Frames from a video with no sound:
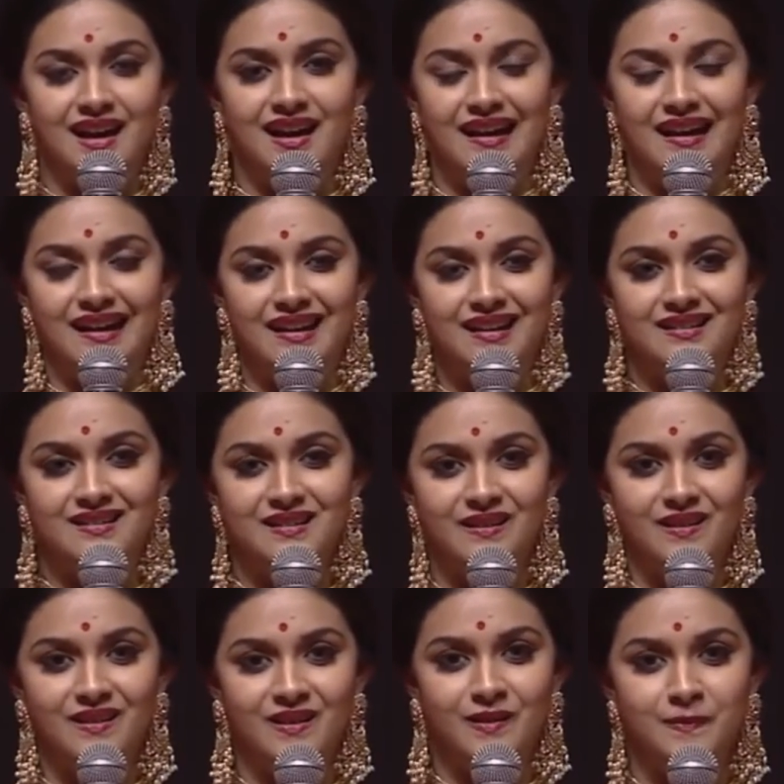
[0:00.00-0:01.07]
And
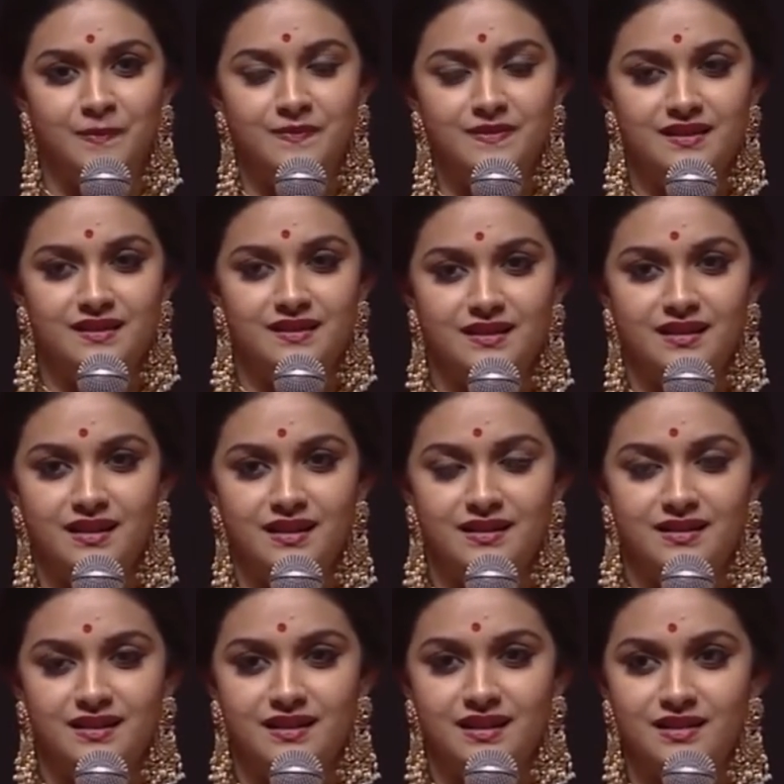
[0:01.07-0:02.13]

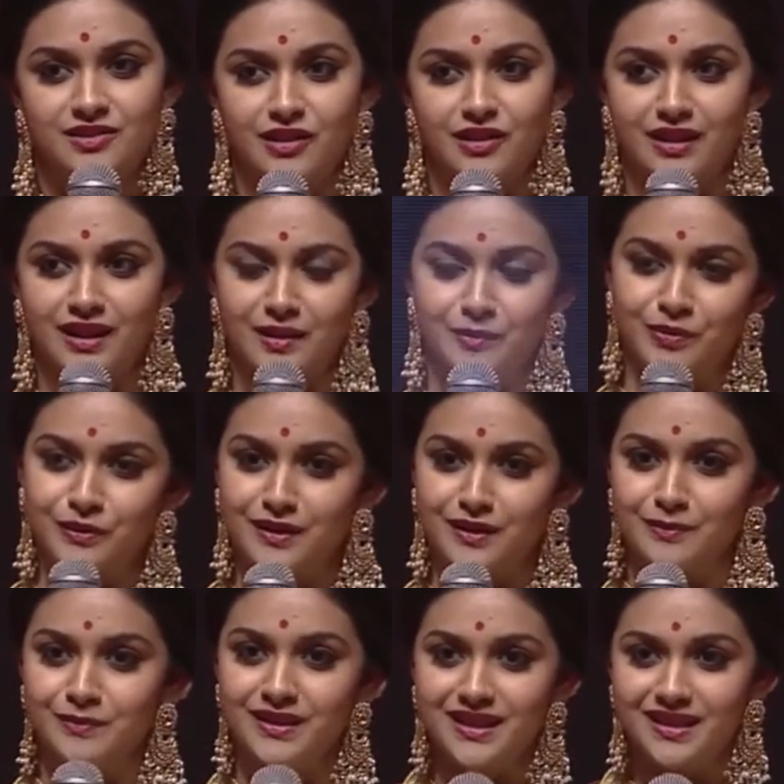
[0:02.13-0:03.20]
this journey ippudu
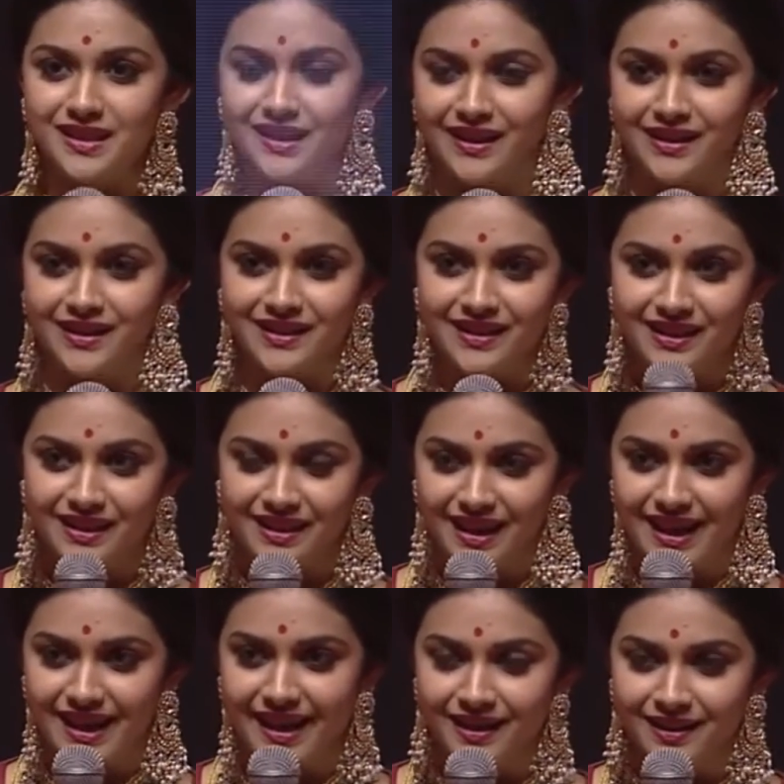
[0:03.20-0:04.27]
complete ayindi,
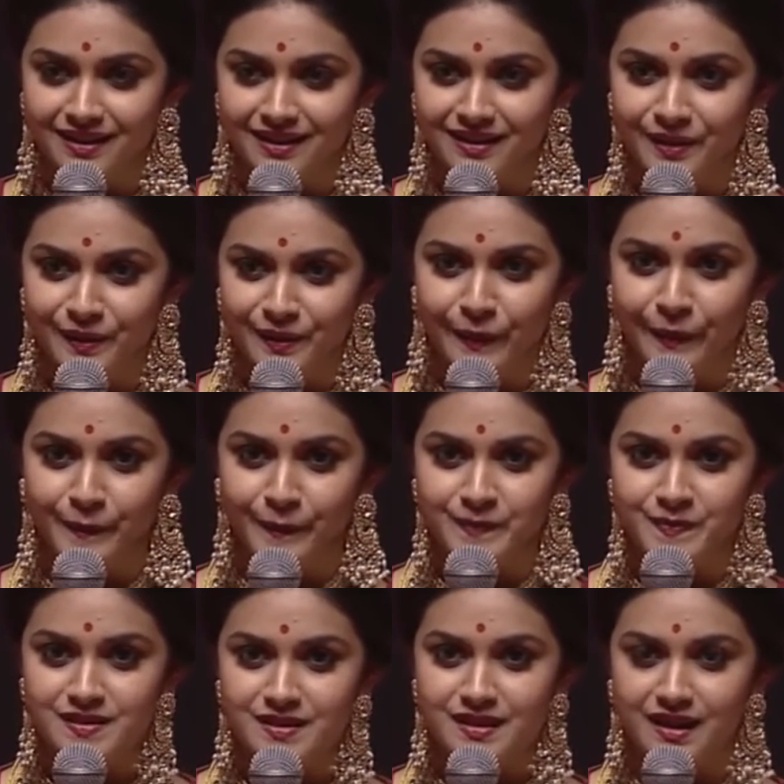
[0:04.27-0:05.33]
and
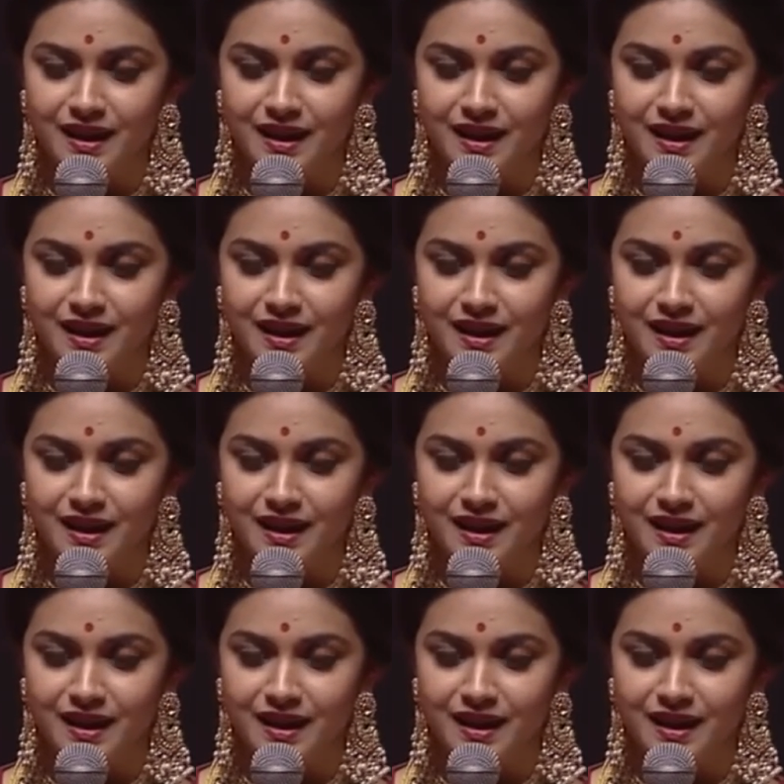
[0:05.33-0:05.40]
I'm